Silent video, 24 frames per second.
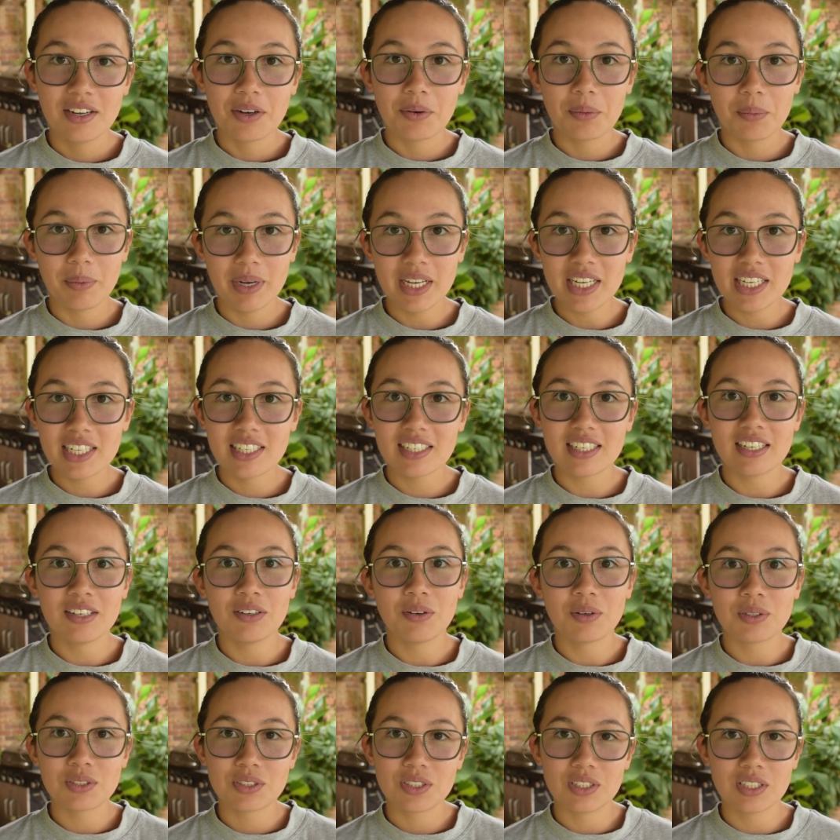week and
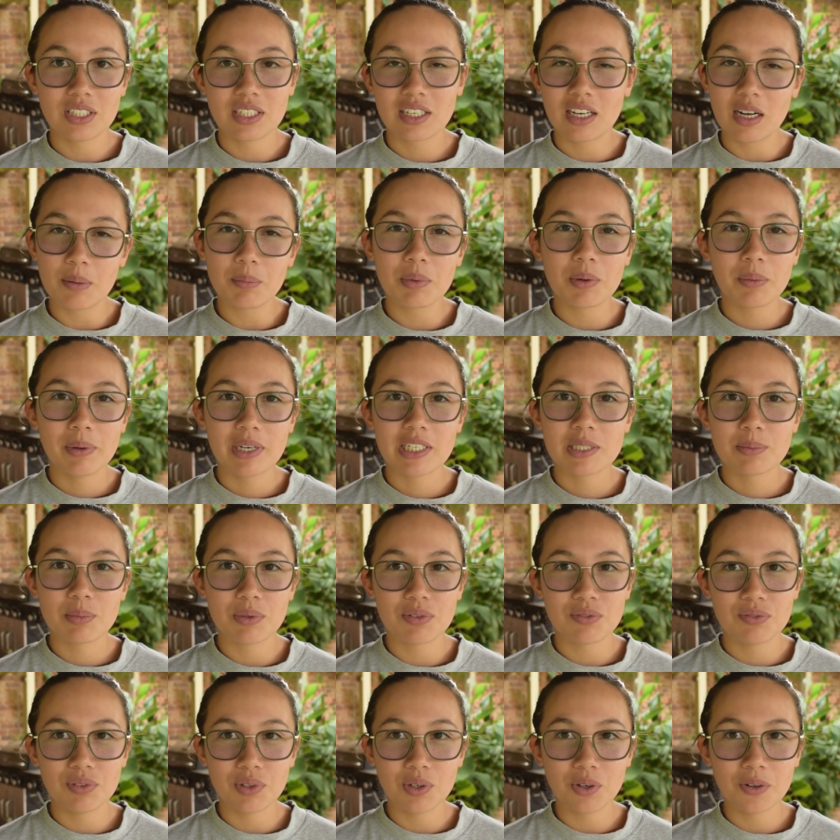also the couple of weeks
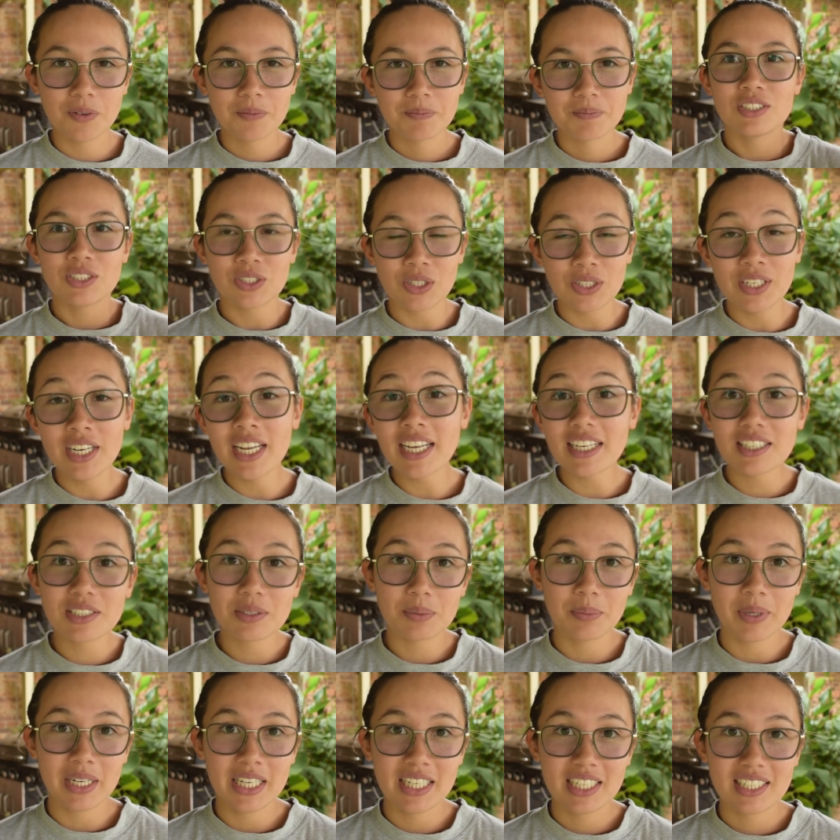before. So next
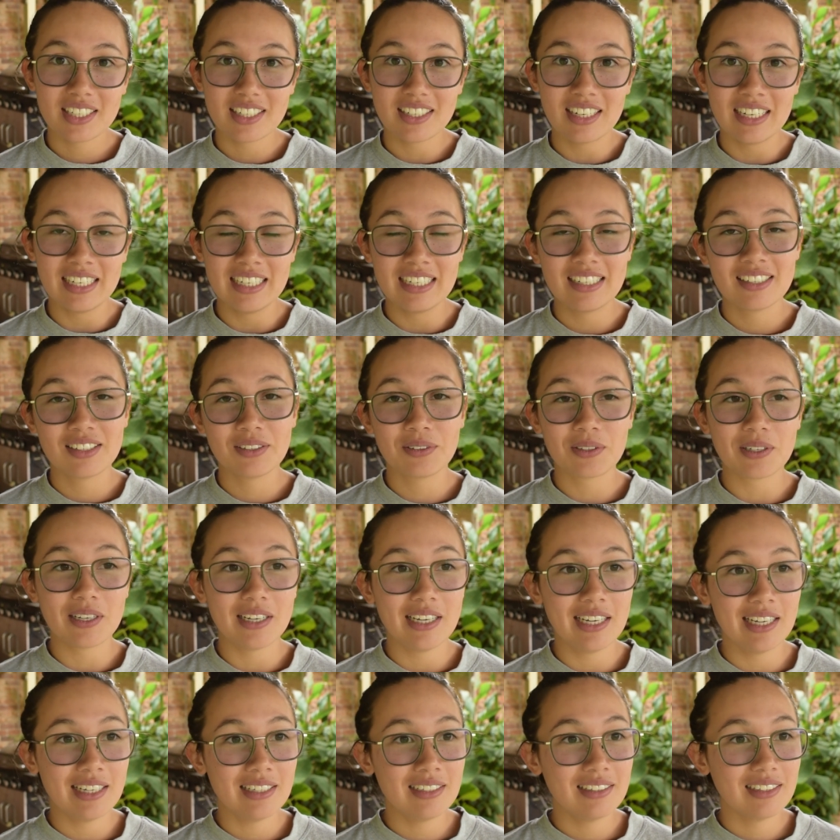week, I had a look
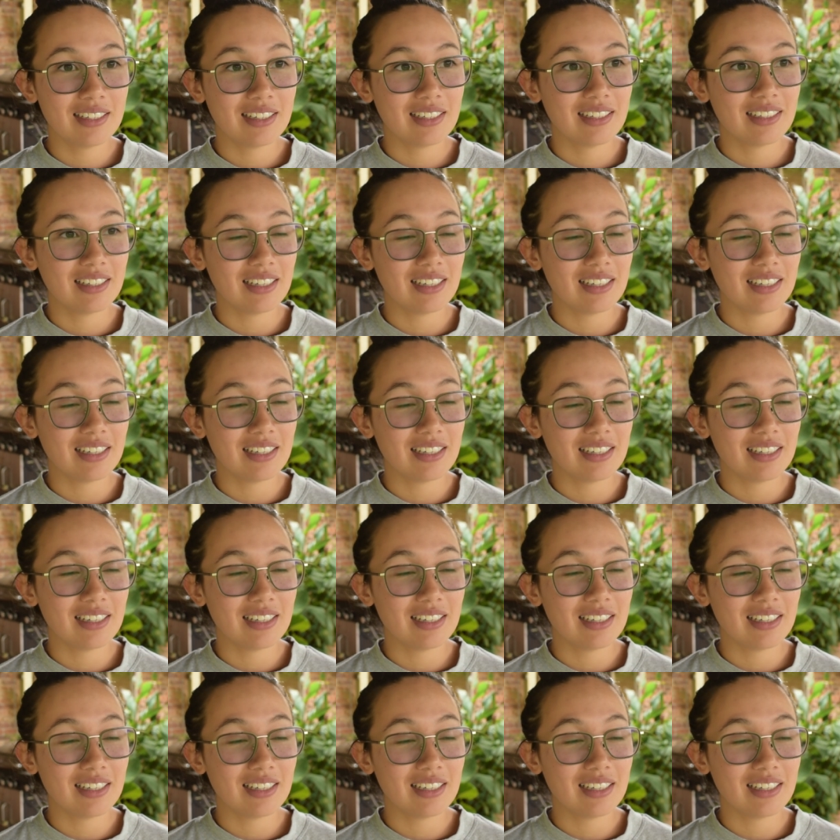ahead.